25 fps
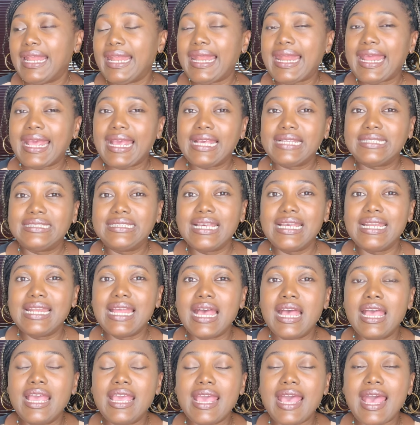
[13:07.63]
like I
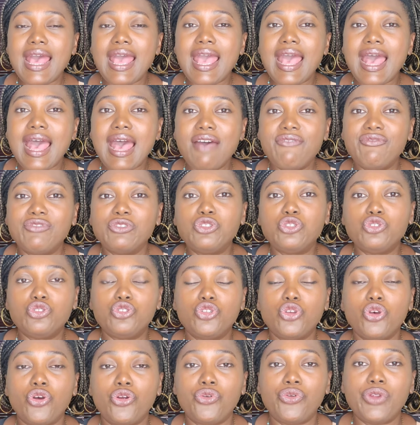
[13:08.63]
said, I have a
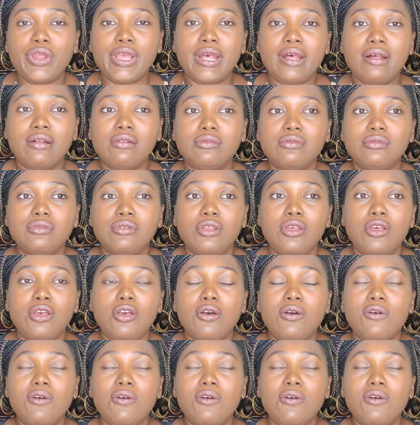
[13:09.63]
tutorial